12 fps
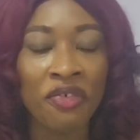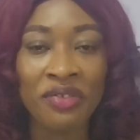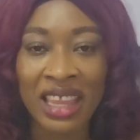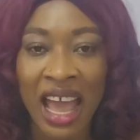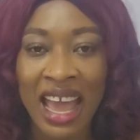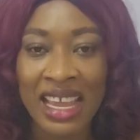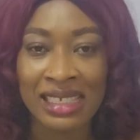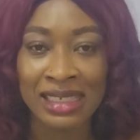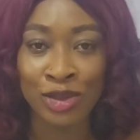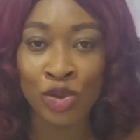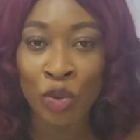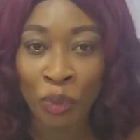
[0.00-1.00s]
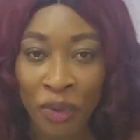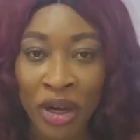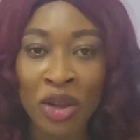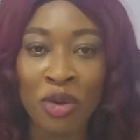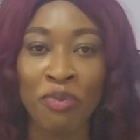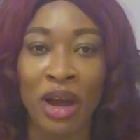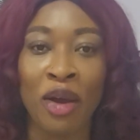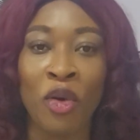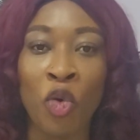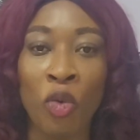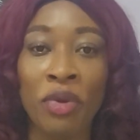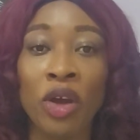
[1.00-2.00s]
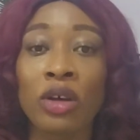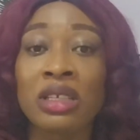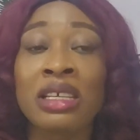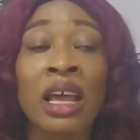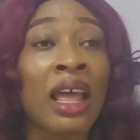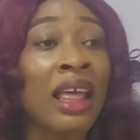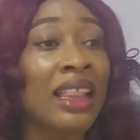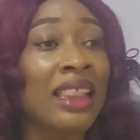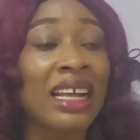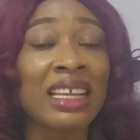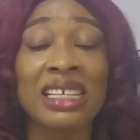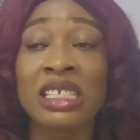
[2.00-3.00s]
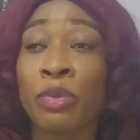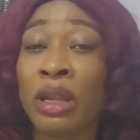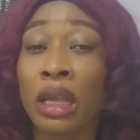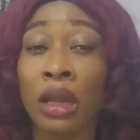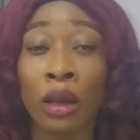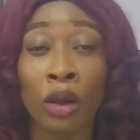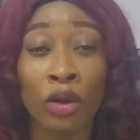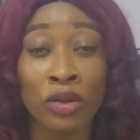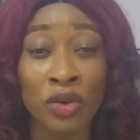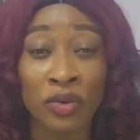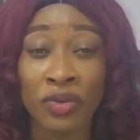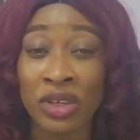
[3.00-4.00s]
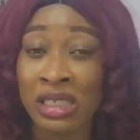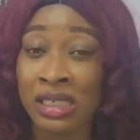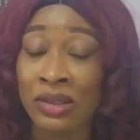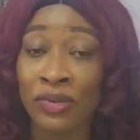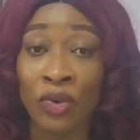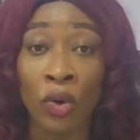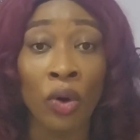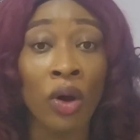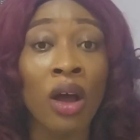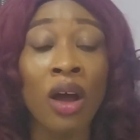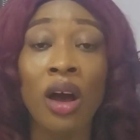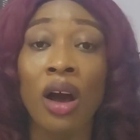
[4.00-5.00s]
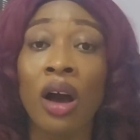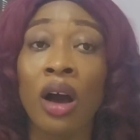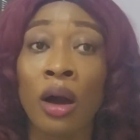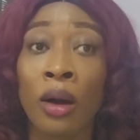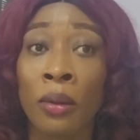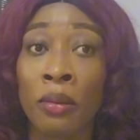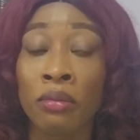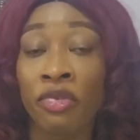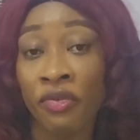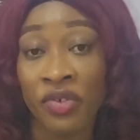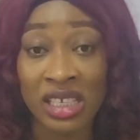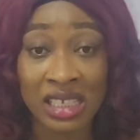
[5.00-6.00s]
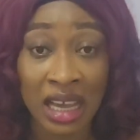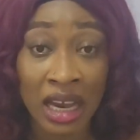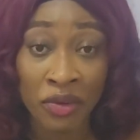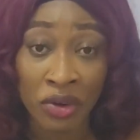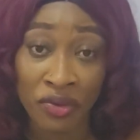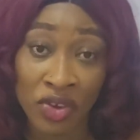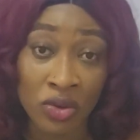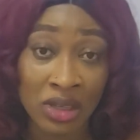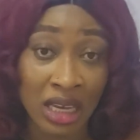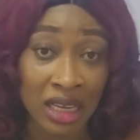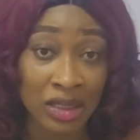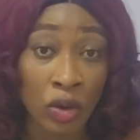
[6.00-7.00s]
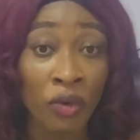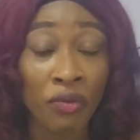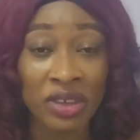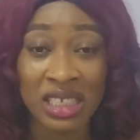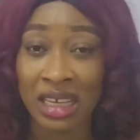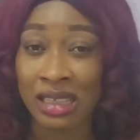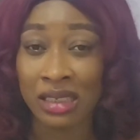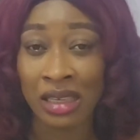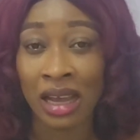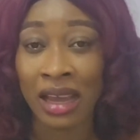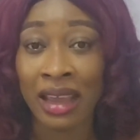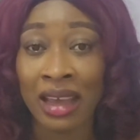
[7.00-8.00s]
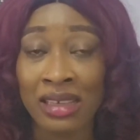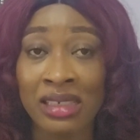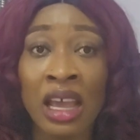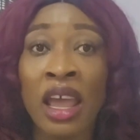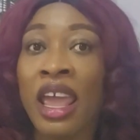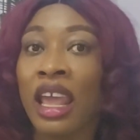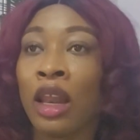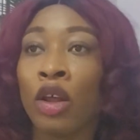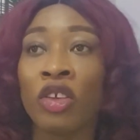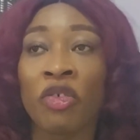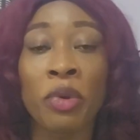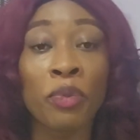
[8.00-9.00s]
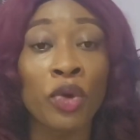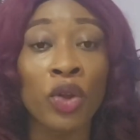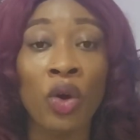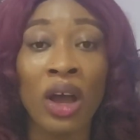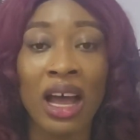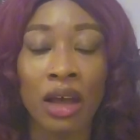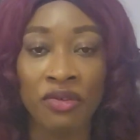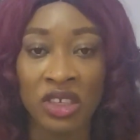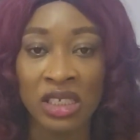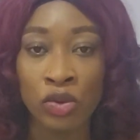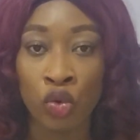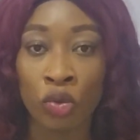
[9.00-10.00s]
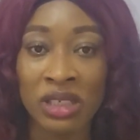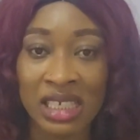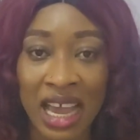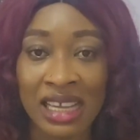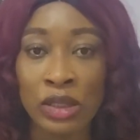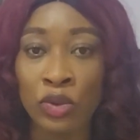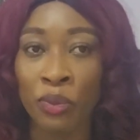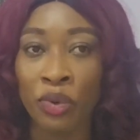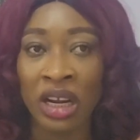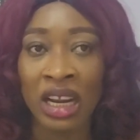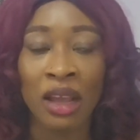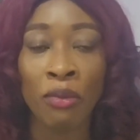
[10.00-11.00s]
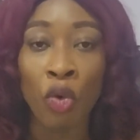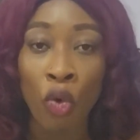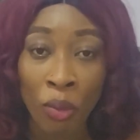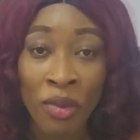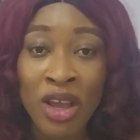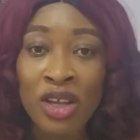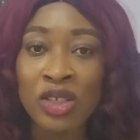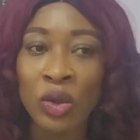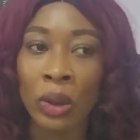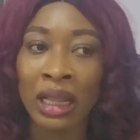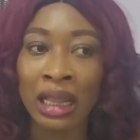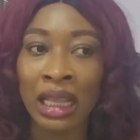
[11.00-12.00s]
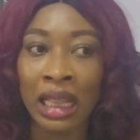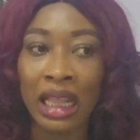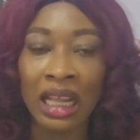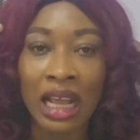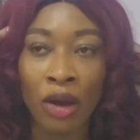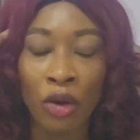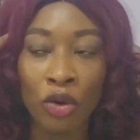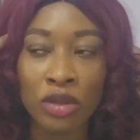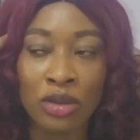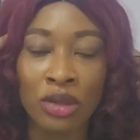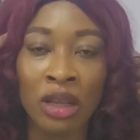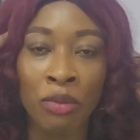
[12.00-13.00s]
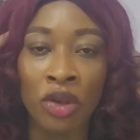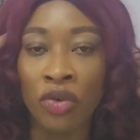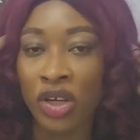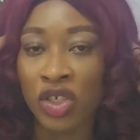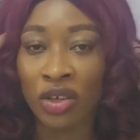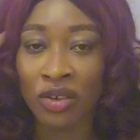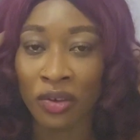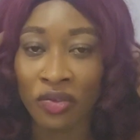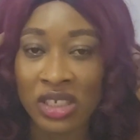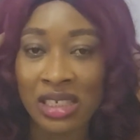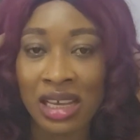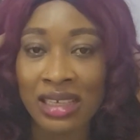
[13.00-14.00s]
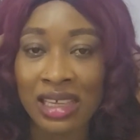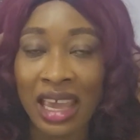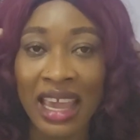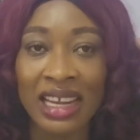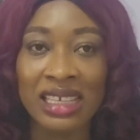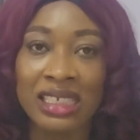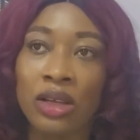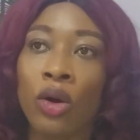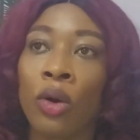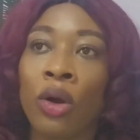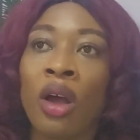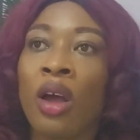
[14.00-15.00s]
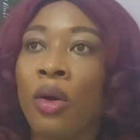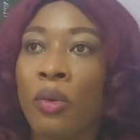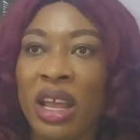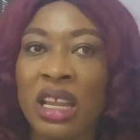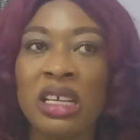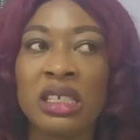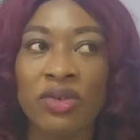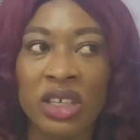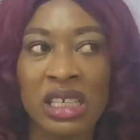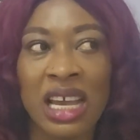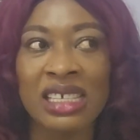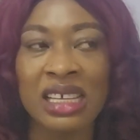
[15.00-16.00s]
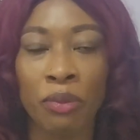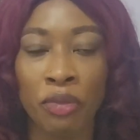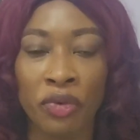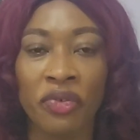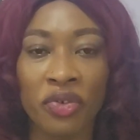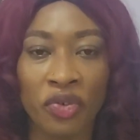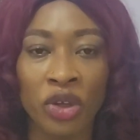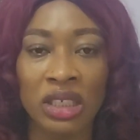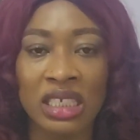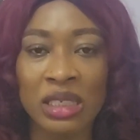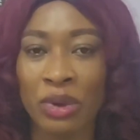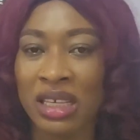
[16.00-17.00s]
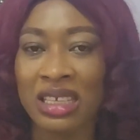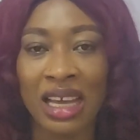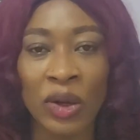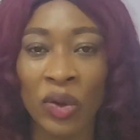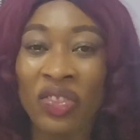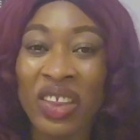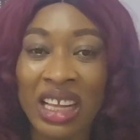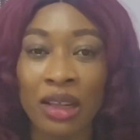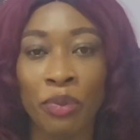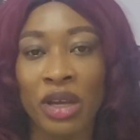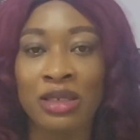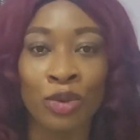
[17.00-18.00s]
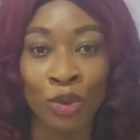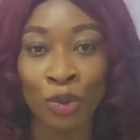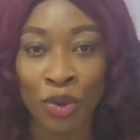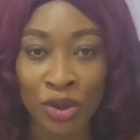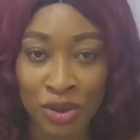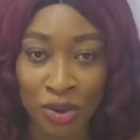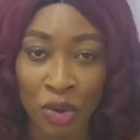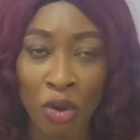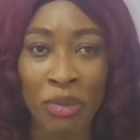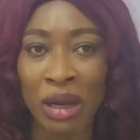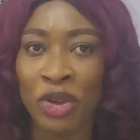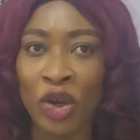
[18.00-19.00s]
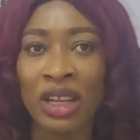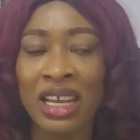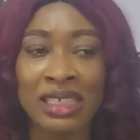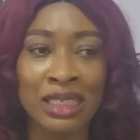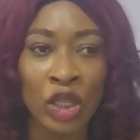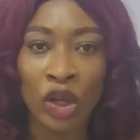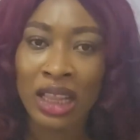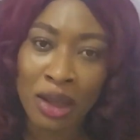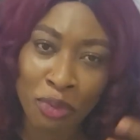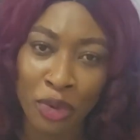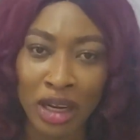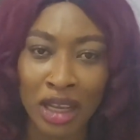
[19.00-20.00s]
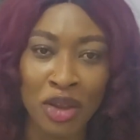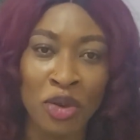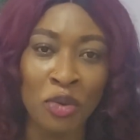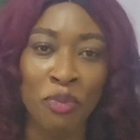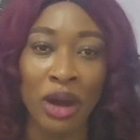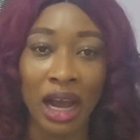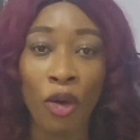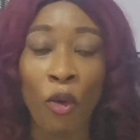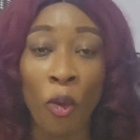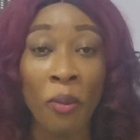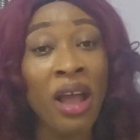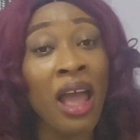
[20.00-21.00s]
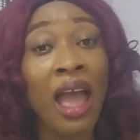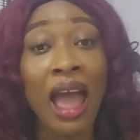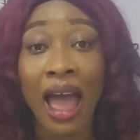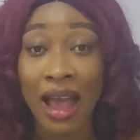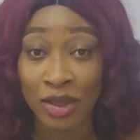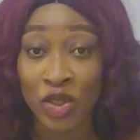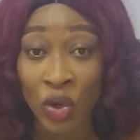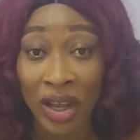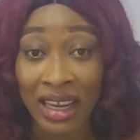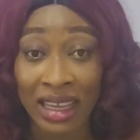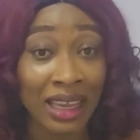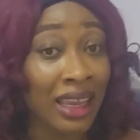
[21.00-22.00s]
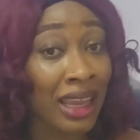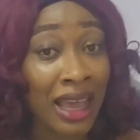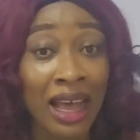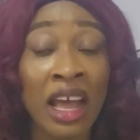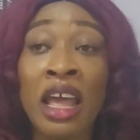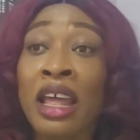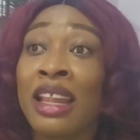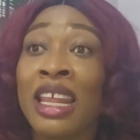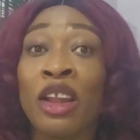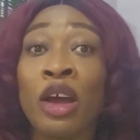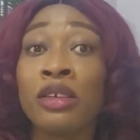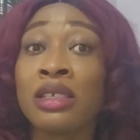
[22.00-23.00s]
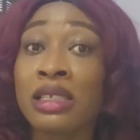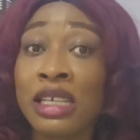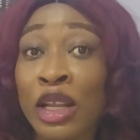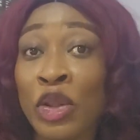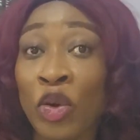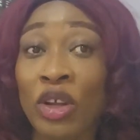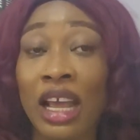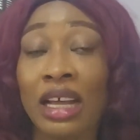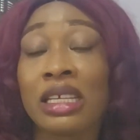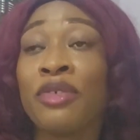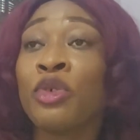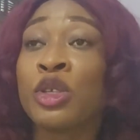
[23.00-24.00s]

ties to bring you back home, because that has been a lot of reasons for visa refusers or visa deniers. A lot of people don't have these home ties to bring them home. So the thing that goes to the immigration officer's head is, oh, when this visa is approved for this person, I don't think the person would want to come back, because there's nothing bringing you back home. Actually, yeah, they don't still know that even